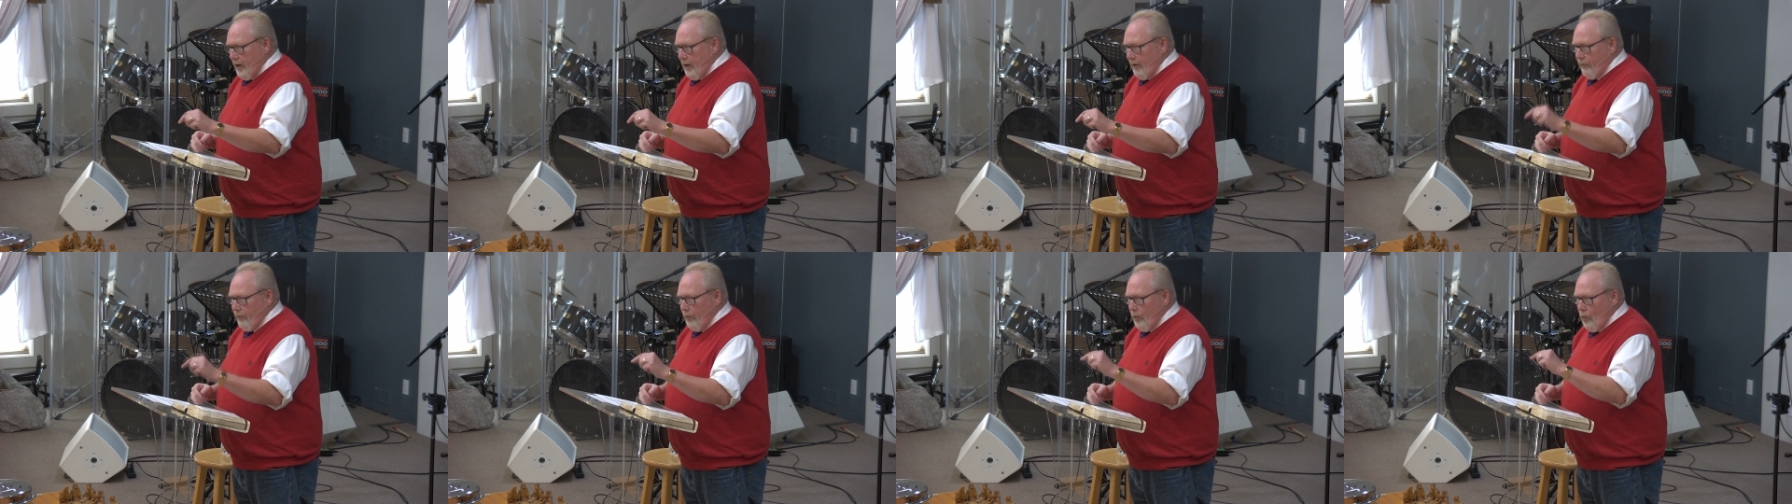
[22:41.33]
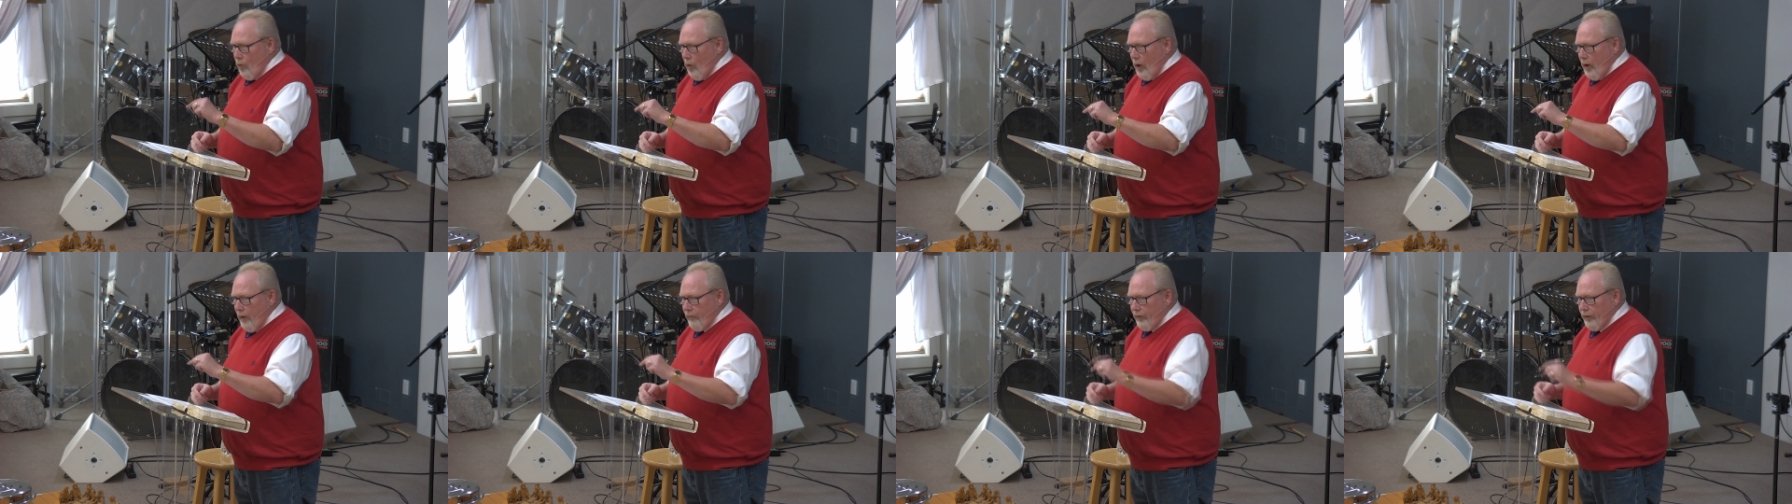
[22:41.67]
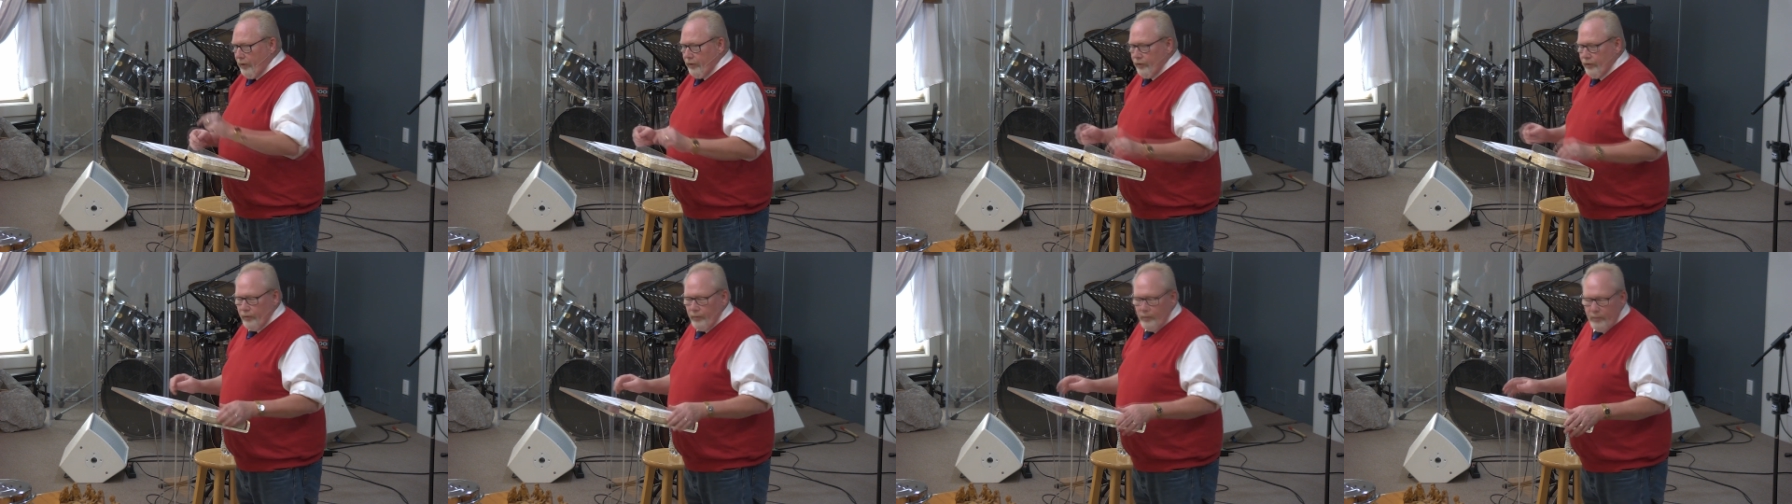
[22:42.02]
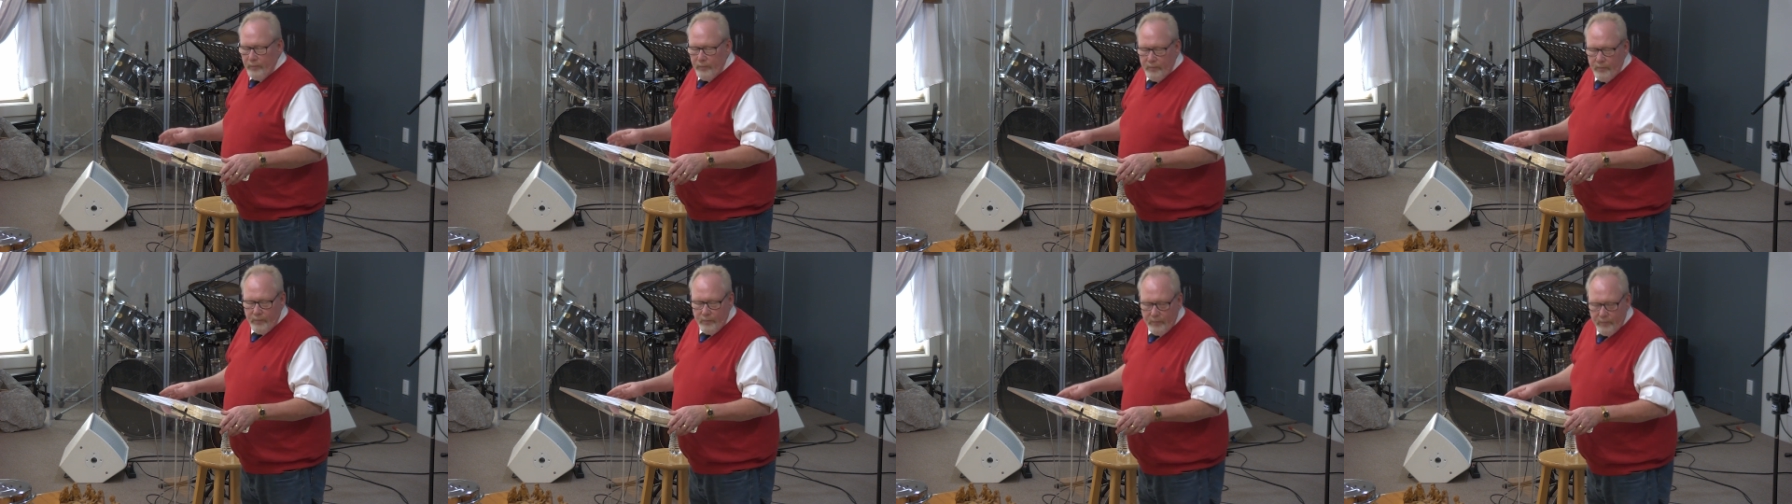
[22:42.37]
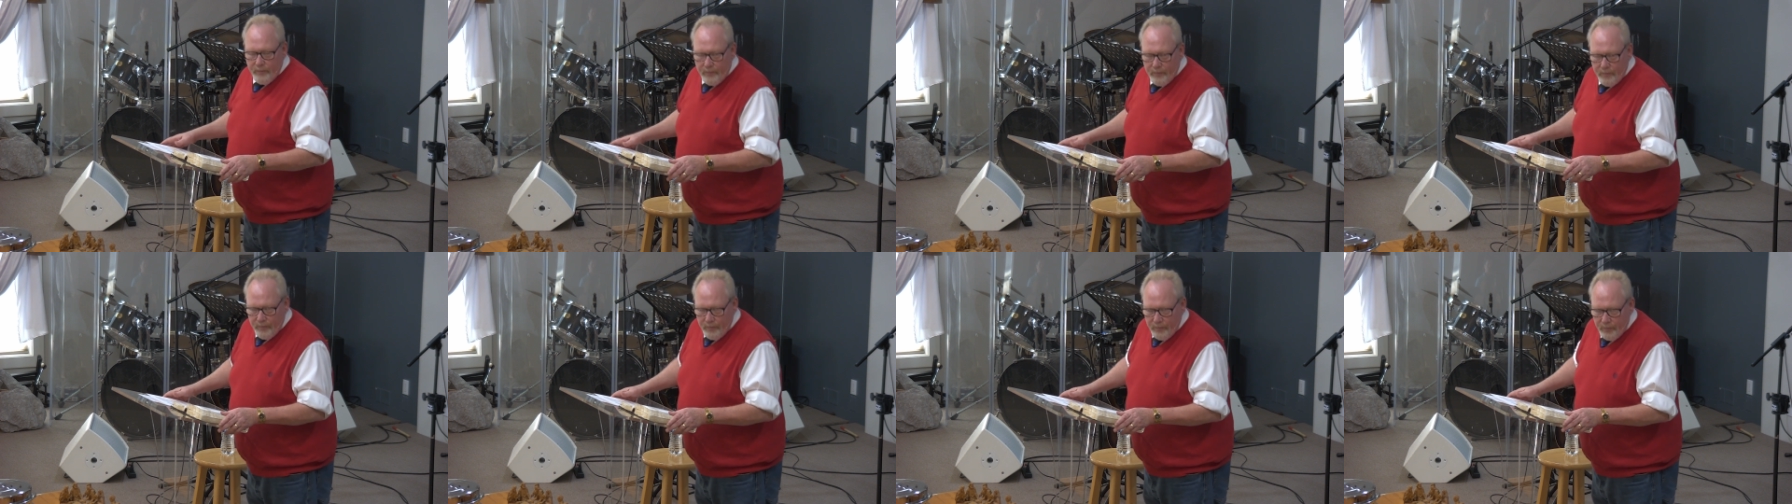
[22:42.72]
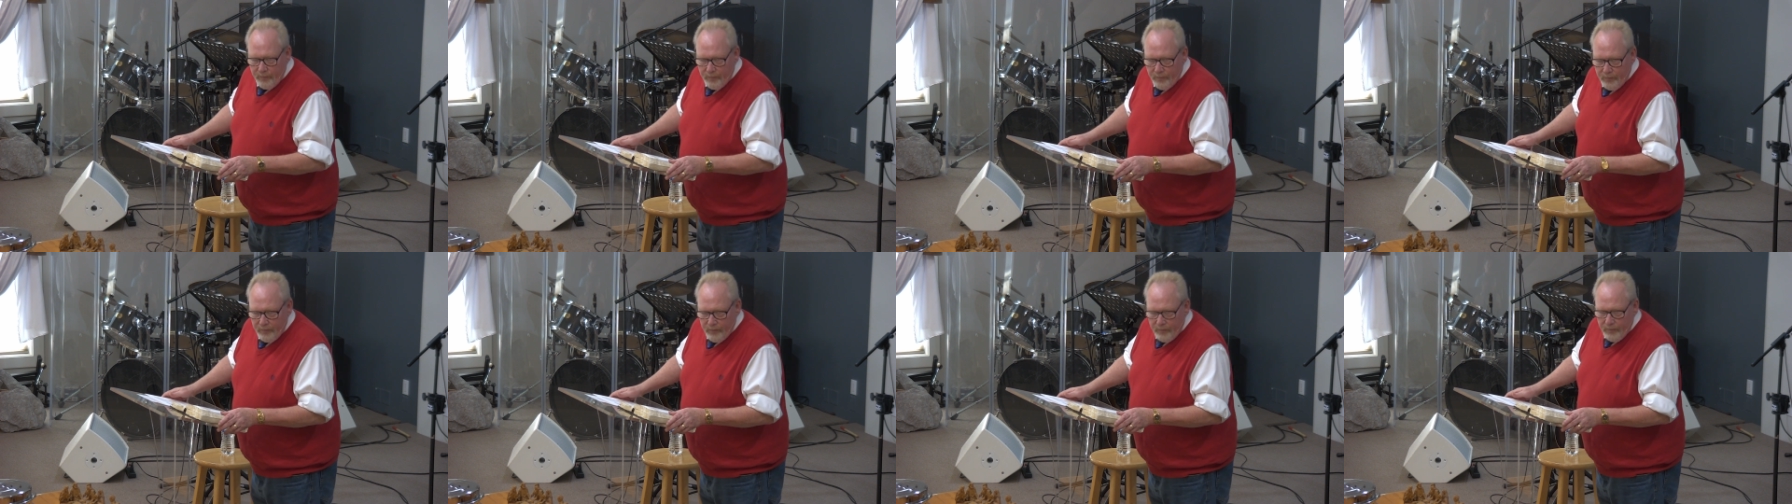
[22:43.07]
Every one of us,
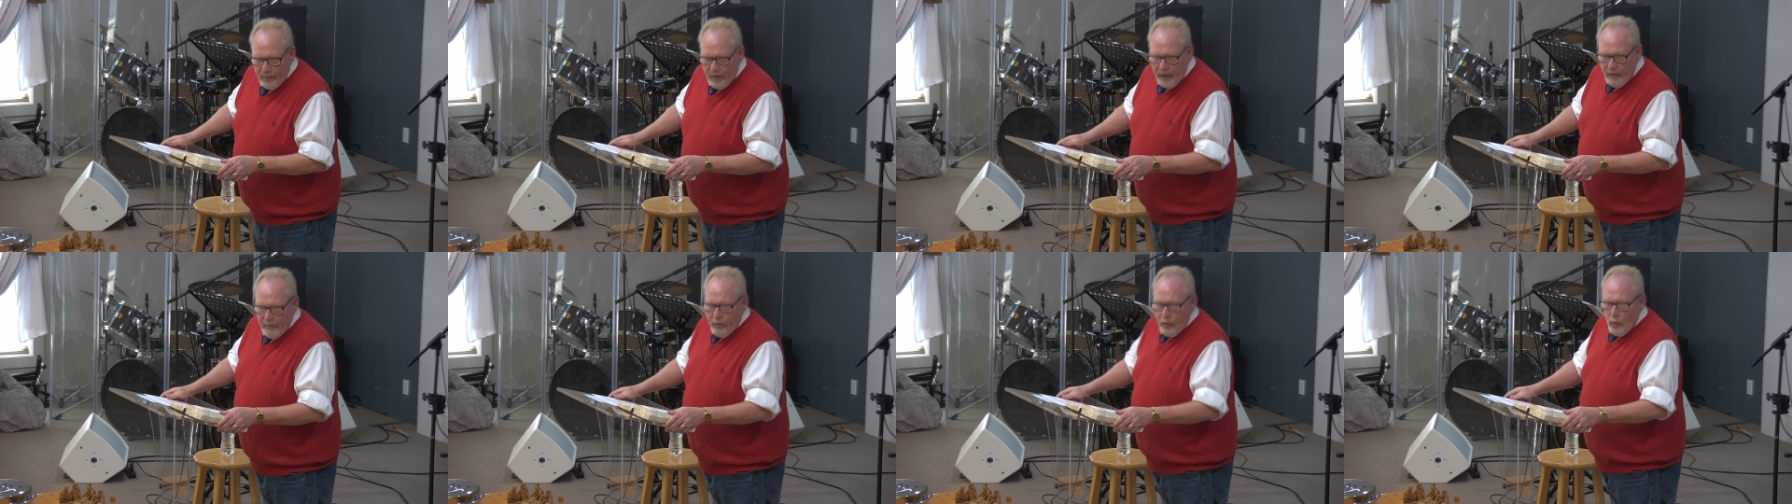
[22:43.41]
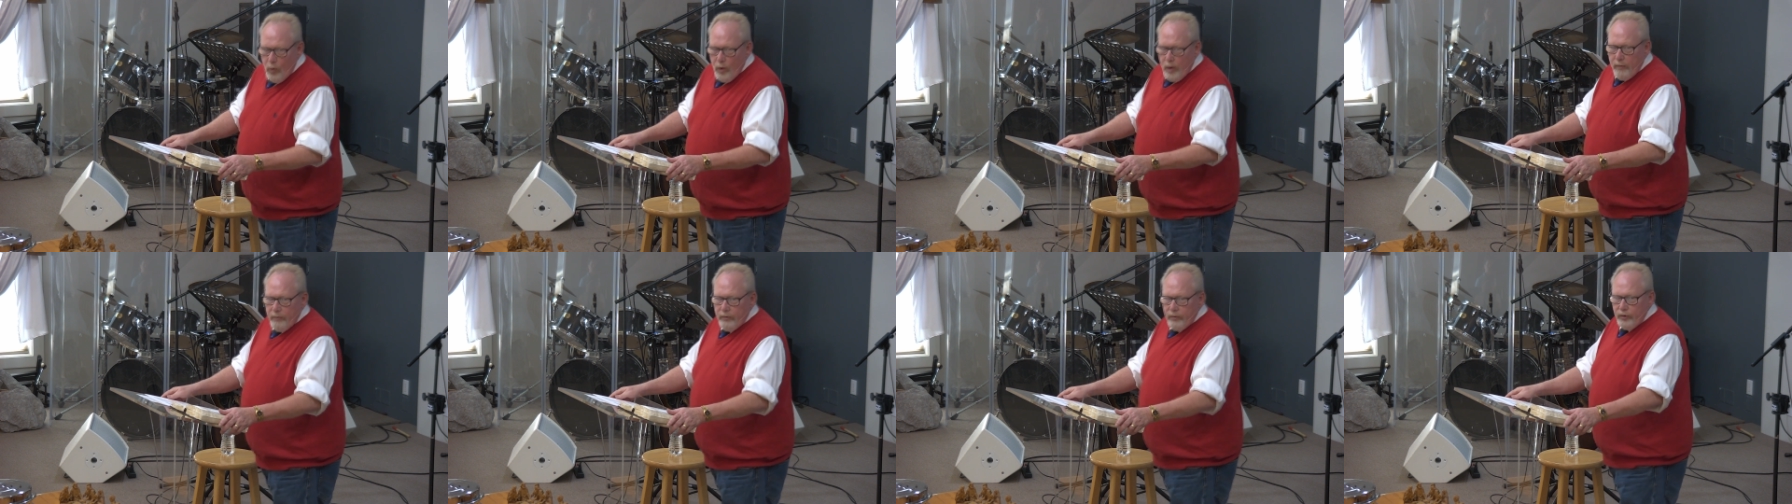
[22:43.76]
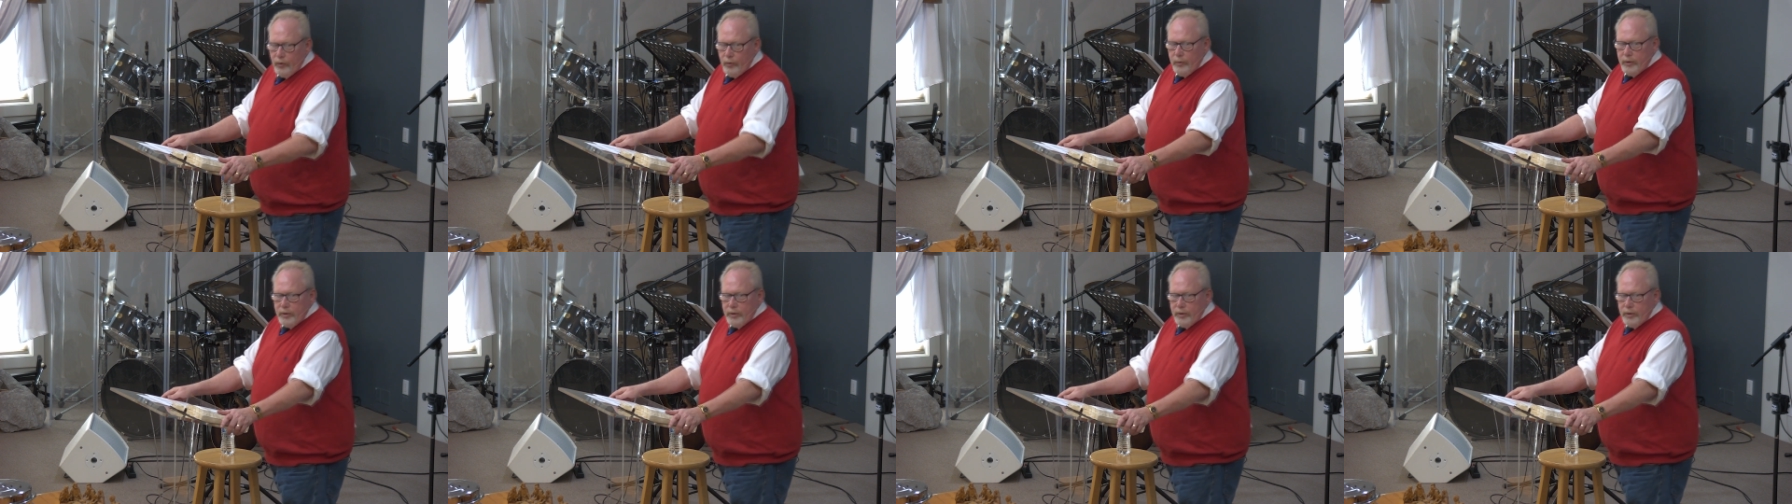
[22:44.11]
every one of us